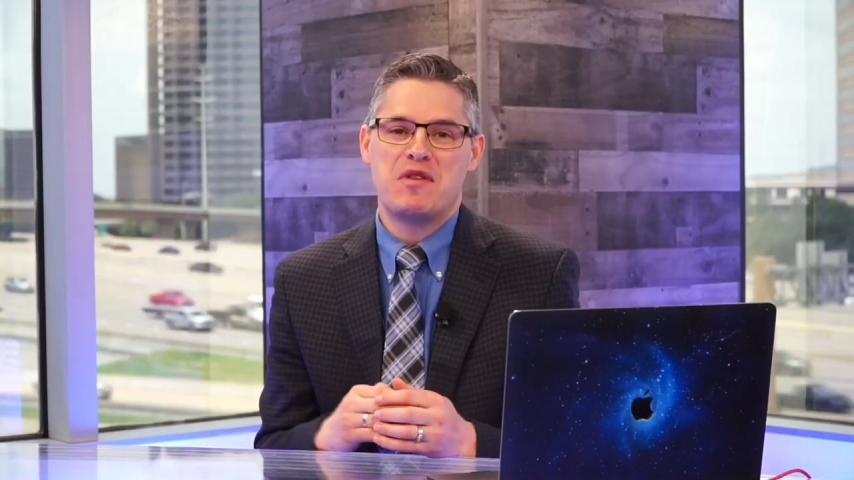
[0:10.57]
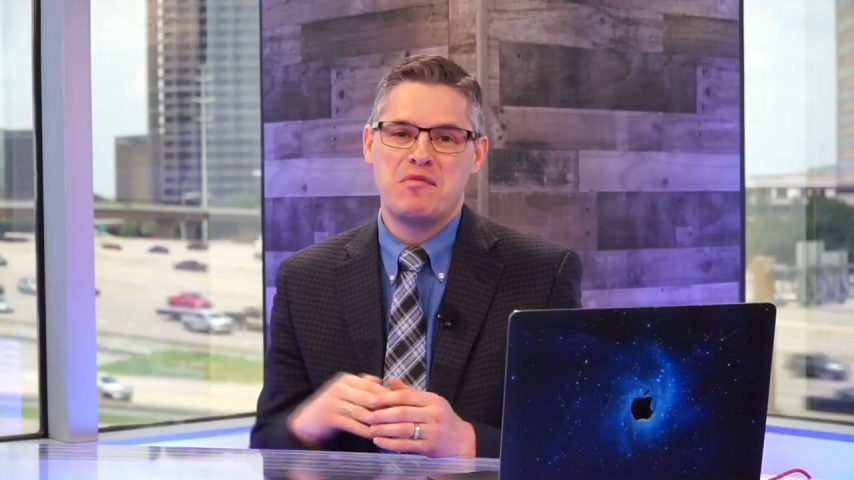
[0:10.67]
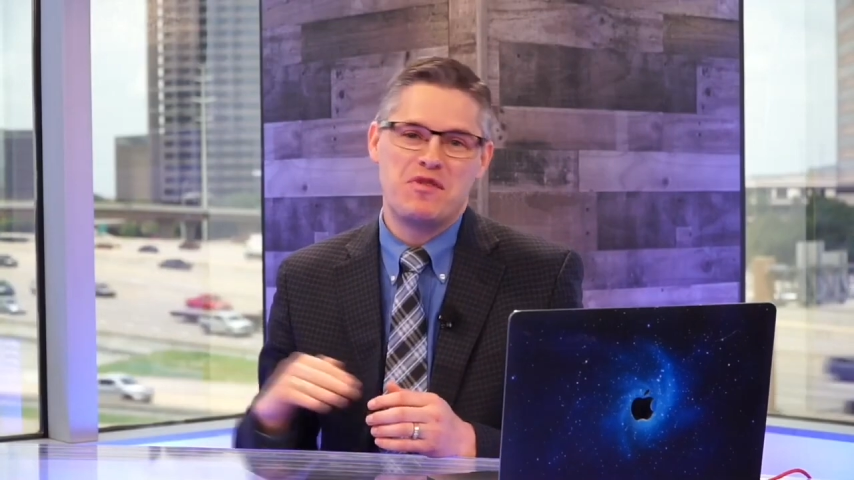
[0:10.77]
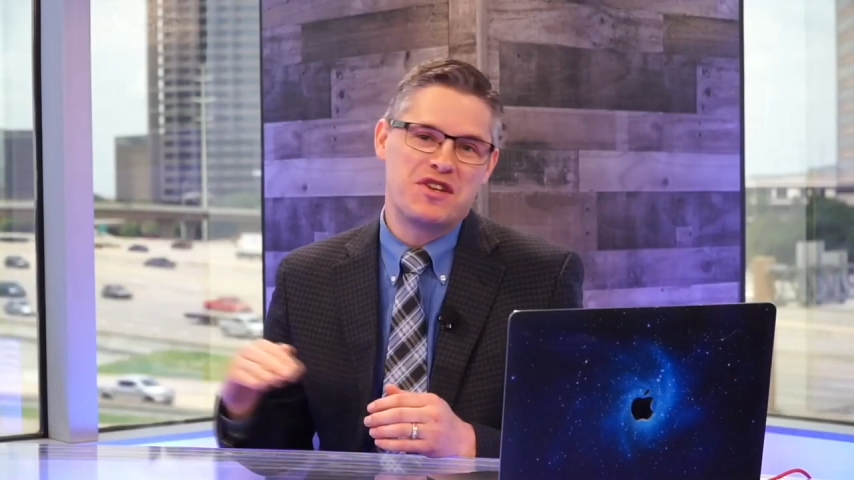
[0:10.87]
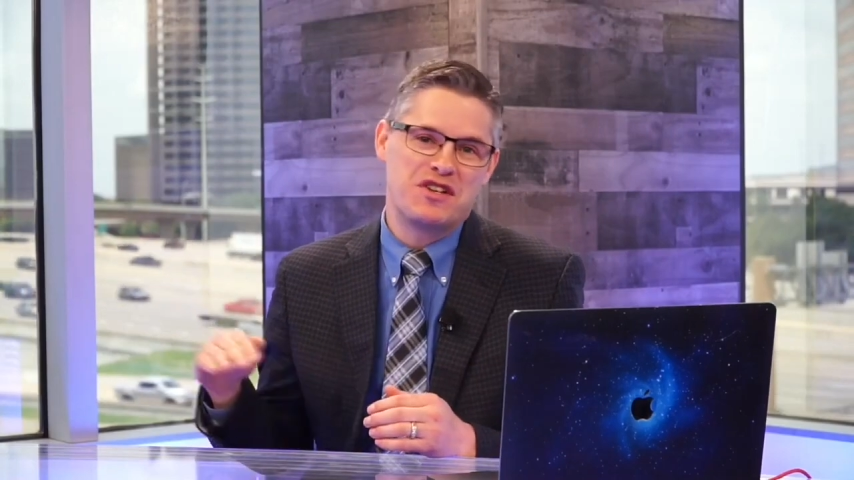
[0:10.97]

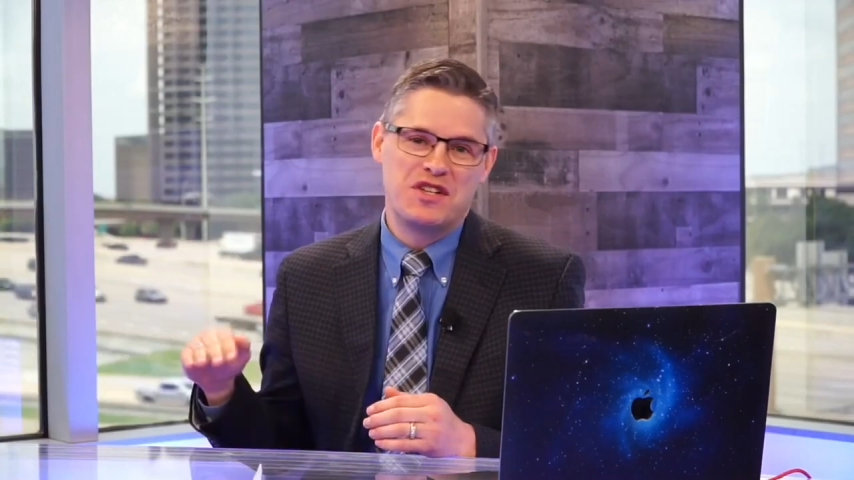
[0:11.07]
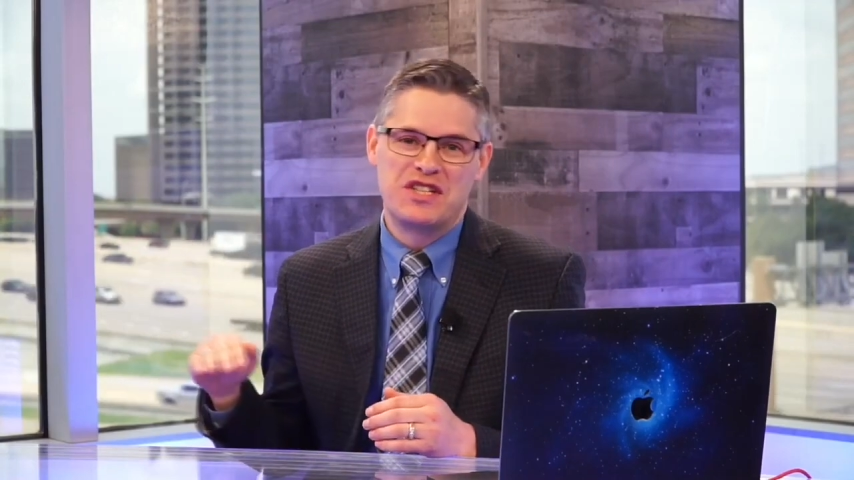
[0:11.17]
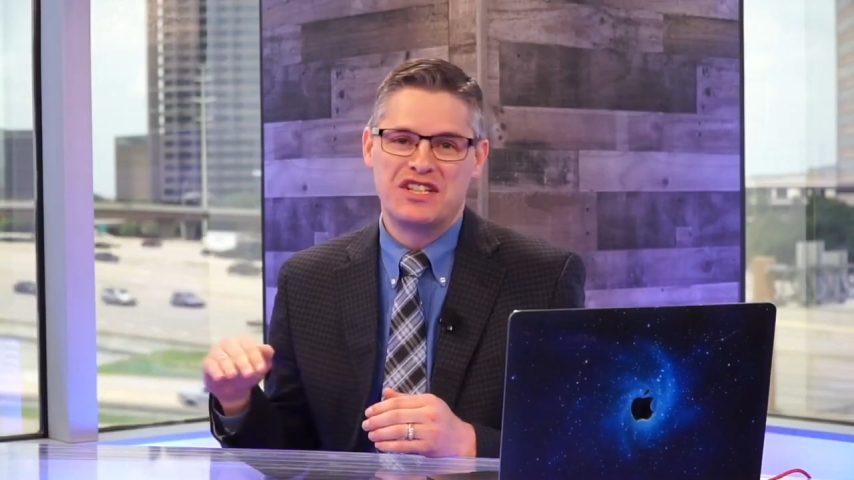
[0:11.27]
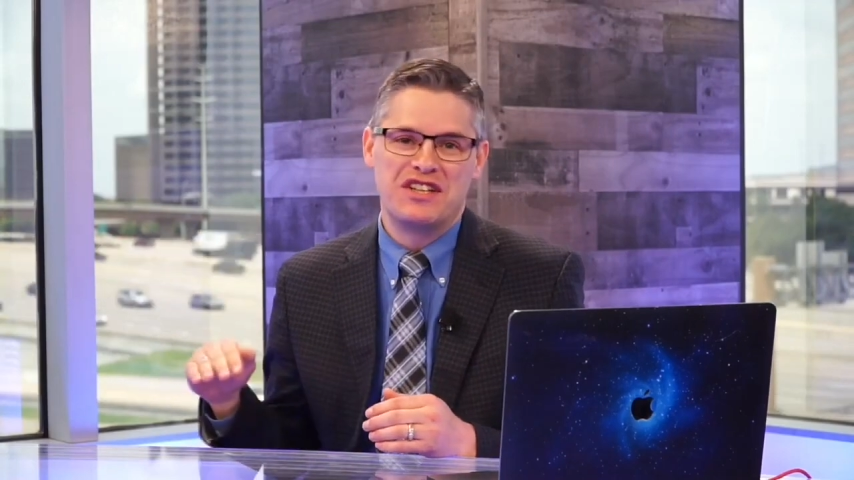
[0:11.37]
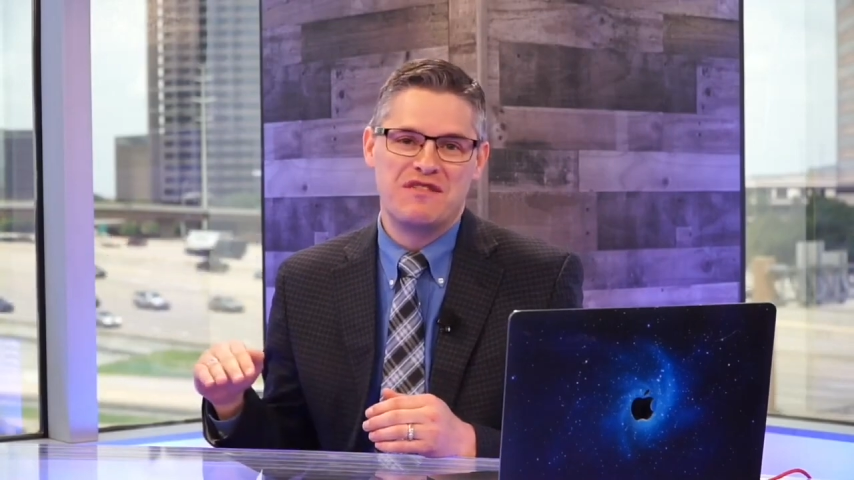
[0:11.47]
people that are
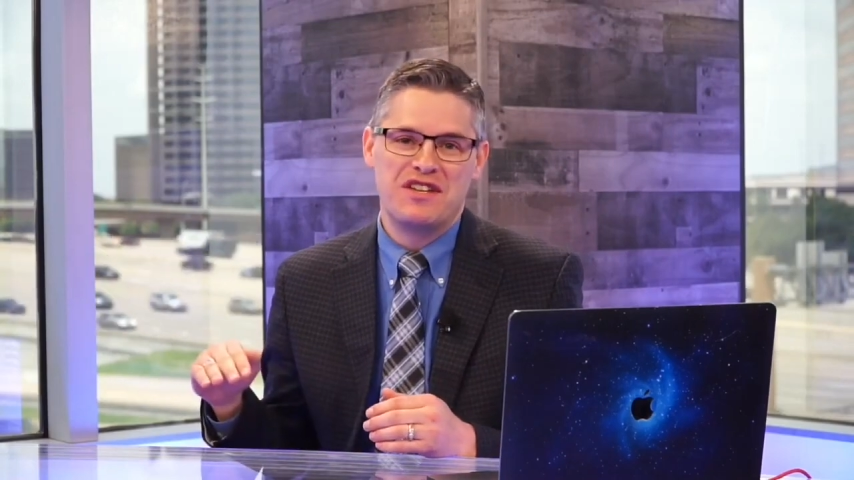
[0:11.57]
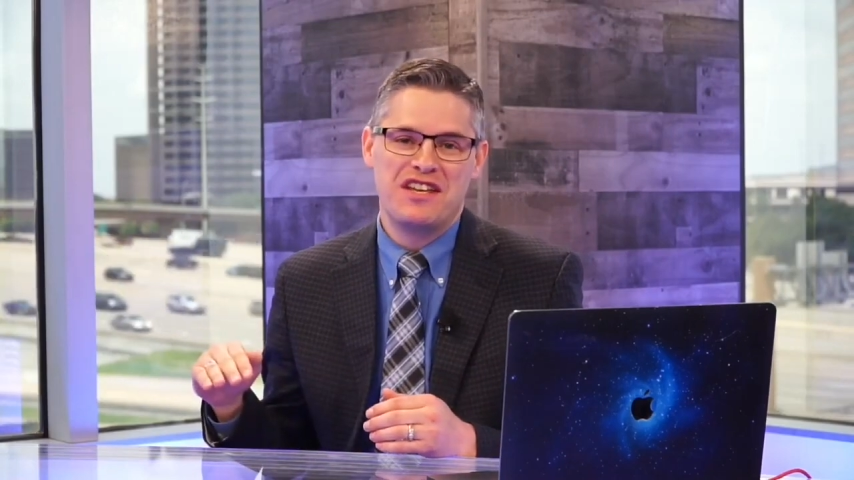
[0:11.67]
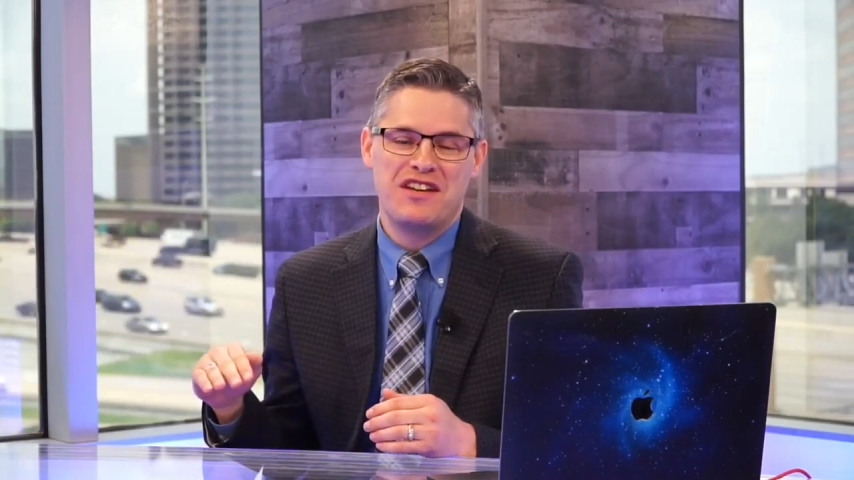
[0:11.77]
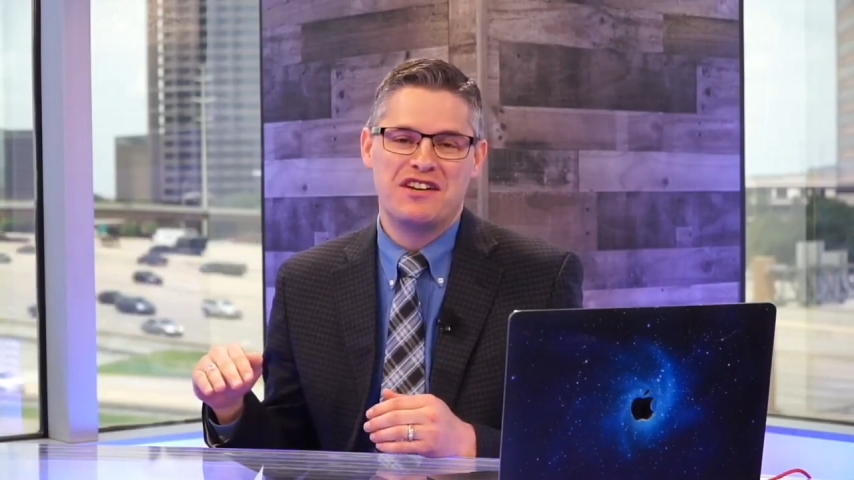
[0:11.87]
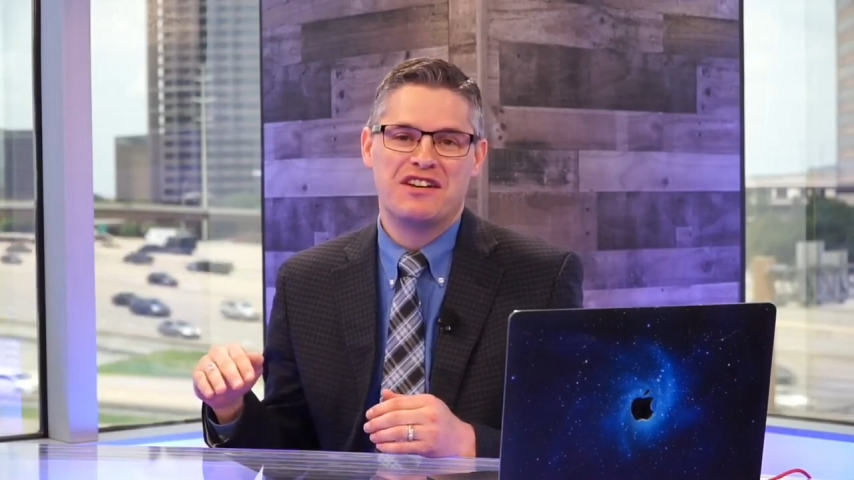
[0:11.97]
used to living
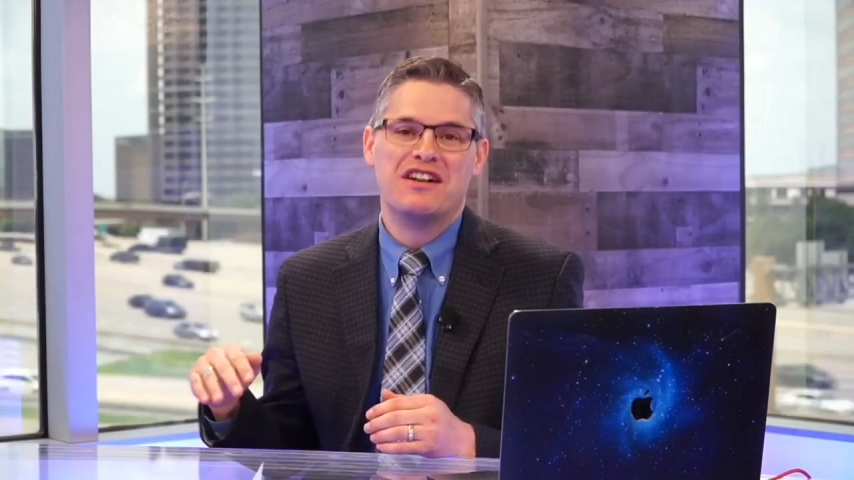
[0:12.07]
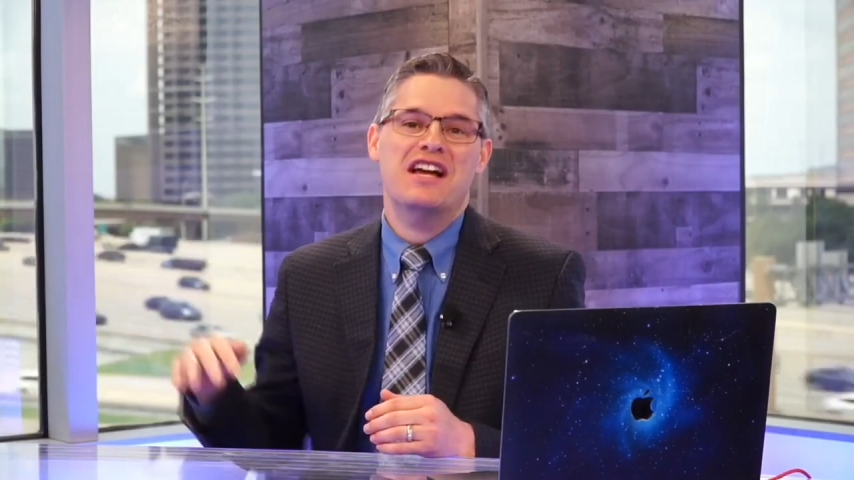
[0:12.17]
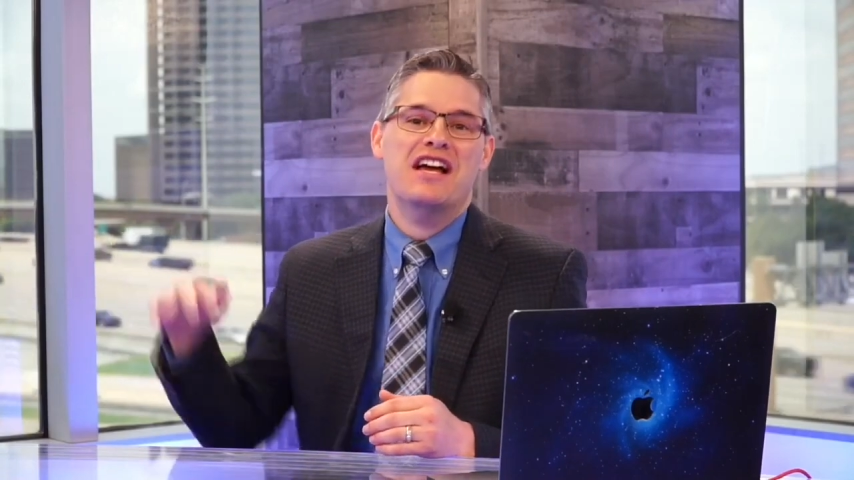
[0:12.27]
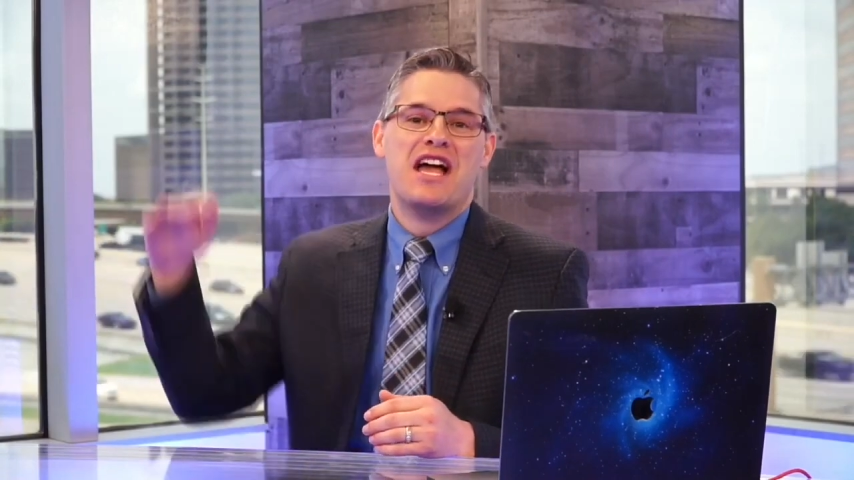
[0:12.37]
here